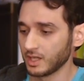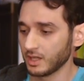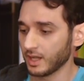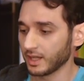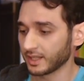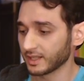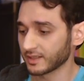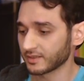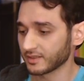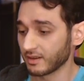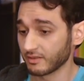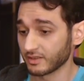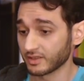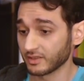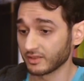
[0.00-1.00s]
I guess
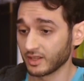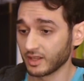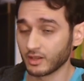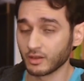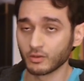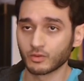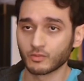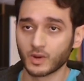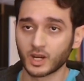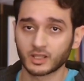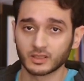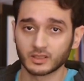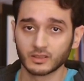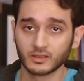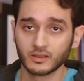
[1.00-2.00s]
there isn't a huge
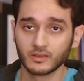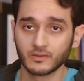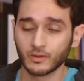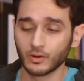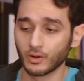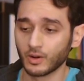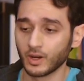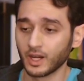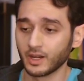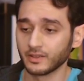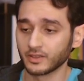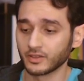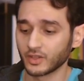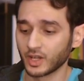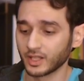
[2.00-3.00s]
market for
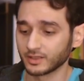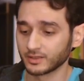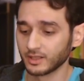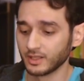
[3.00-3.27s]
Iron Giant.